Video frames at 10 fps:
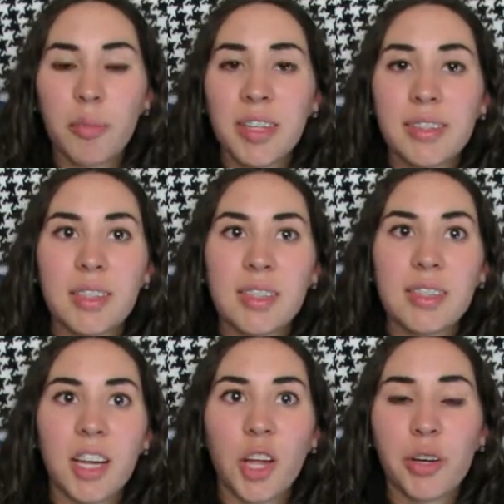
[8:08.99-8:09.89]
This is
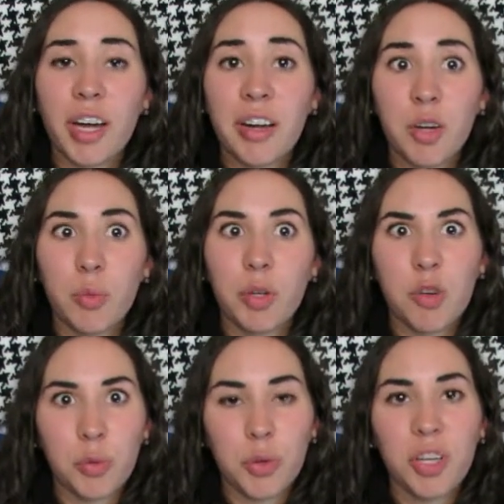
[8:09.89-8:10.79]
another area where
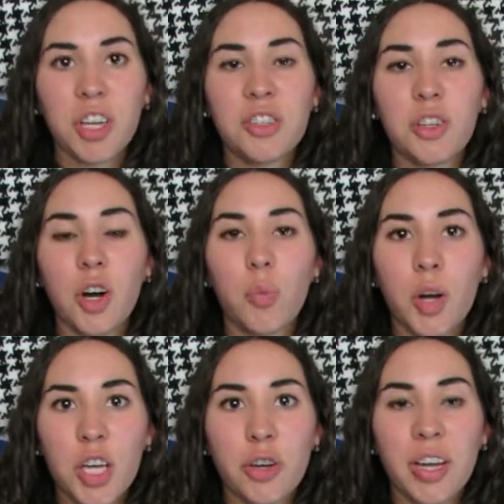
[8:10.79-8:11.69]
you really need to know
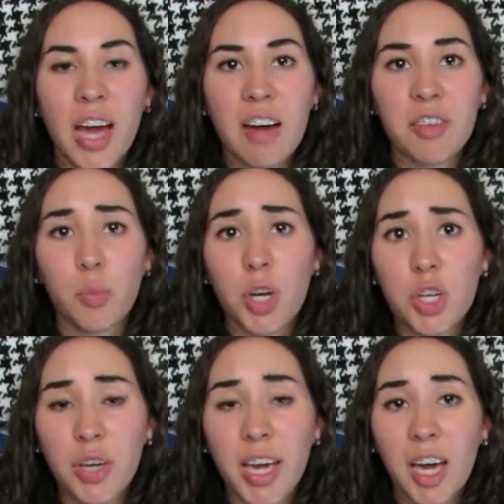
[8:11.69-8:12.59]
what you can have and what
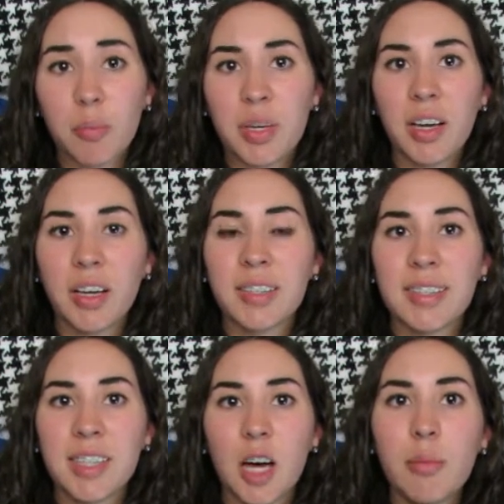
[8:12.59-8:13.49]
you can't, because
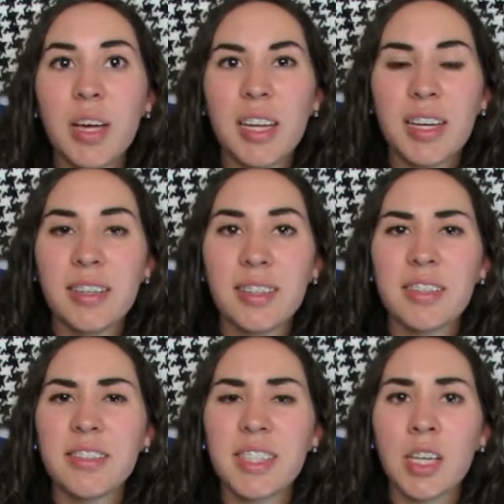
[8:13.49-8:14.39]
some
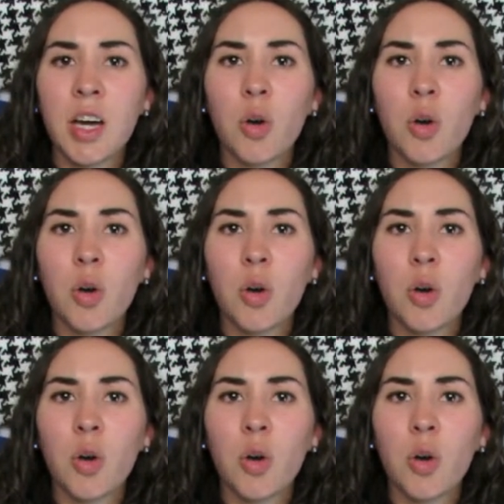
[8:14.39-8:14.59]
adhesives